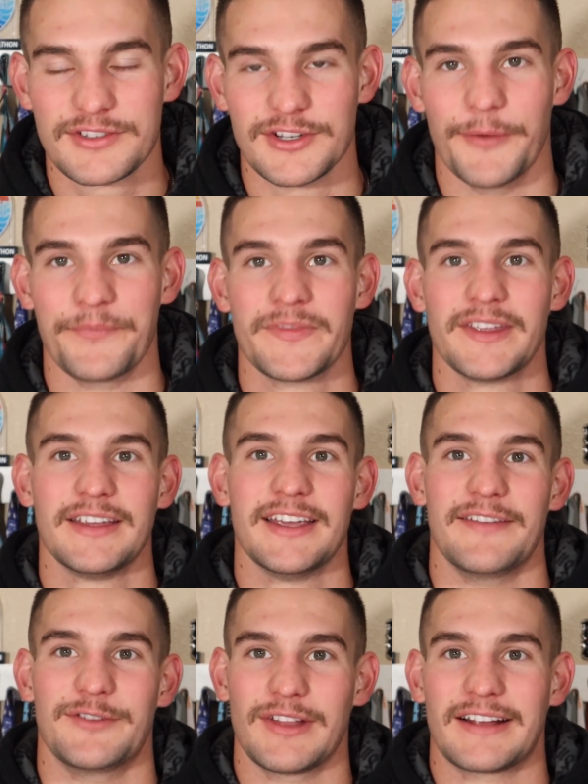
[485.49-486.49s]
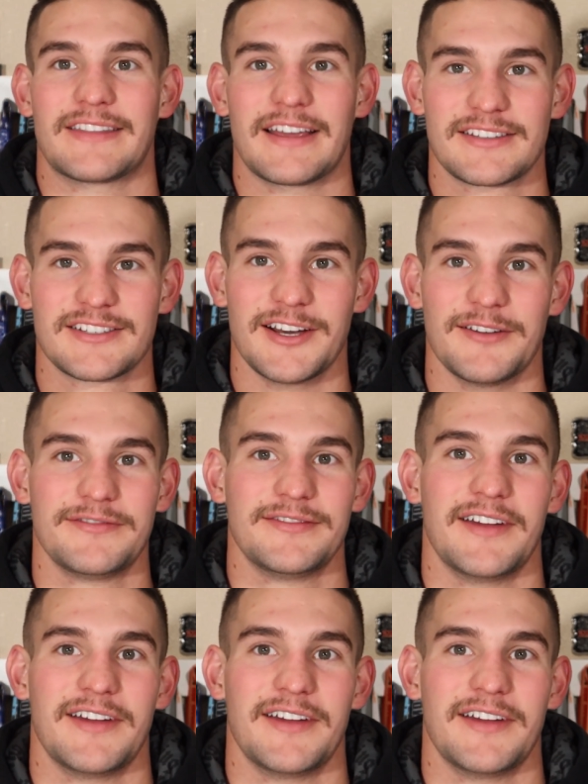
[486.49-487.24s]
So if you like that stuff,